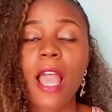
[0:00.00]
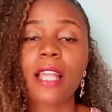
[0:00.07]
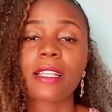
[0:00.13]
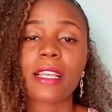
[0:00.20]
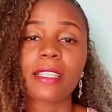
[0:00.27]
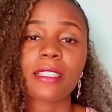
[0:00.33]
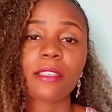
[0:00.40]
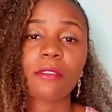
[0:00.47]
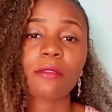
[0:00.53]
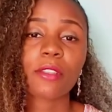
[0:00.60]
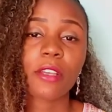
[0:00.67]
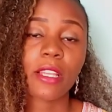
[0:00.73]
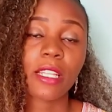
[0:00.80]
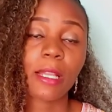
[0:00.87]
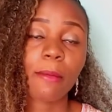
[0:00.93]
they are still
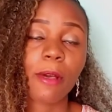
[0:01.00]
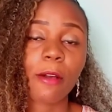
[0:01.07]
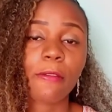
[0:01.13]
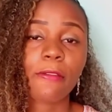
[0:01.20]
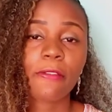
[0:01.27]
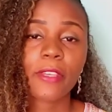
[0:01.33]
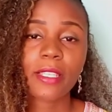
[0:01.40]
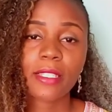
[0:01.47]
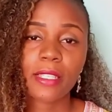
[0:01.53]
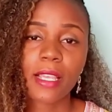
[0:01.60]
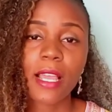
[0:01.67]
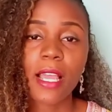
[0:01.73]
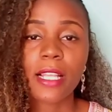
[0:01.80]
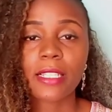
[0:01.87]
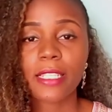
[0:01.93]
talking about fixed
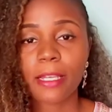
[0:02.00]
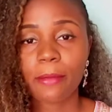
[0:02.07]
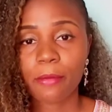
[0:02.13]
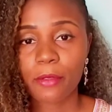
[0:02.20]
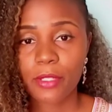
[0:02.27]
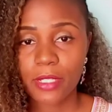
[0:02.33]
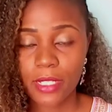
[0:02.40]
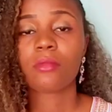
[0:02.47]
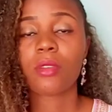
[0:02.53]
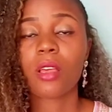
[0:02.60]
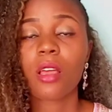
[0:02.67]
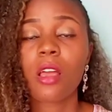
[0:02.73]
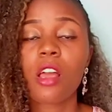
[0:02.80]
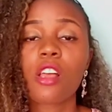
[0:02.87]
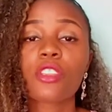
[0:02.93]
deposits.
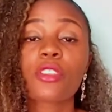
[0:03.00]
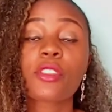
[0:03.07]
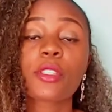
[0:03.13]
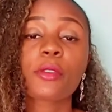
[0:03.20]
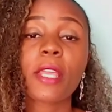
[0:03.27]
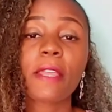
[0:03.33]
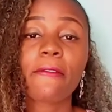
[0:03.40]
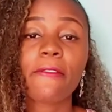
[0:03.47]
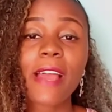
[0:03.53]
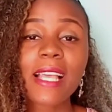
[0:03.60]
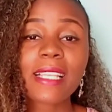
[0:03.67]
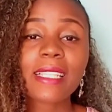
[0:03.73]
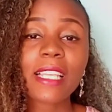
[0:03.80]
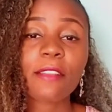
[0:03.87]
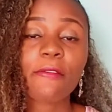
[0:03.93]
So to
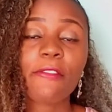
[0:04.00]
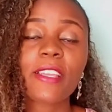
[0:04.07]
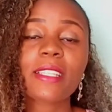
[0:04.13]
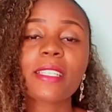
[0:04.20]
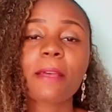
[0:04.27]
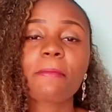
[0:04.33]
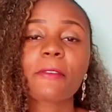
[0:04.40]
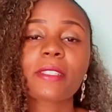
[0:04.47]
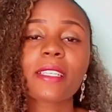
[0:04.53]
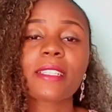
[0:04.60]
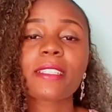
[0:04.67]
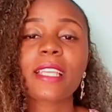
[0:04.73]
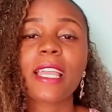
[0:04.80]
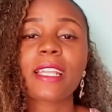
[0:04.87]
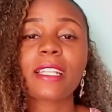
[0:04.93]
invest in fixed
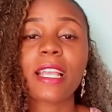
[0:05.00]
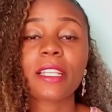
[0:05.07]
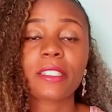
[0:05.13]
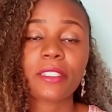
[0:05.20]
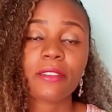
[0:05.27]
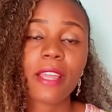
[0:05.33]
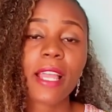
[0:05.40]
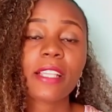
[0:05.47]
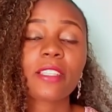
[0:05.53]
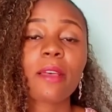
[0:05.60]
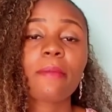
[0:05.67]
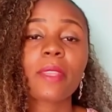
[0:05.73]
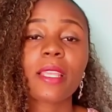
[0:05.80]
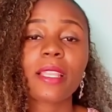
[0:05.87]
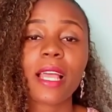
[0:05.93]
deposits in Nigeria is
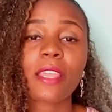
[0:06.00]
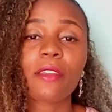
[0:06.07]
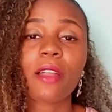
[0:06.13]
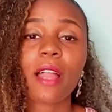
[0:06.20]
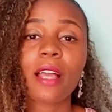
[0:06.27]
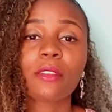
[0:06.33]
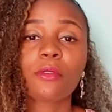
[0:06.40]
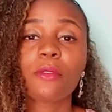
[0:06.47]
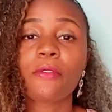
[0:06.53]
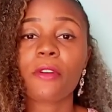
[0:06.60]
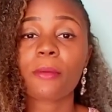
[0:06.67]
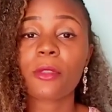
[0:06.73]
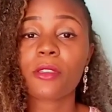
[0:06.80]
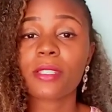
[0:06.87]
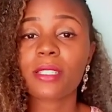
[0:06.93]
something that you can do from your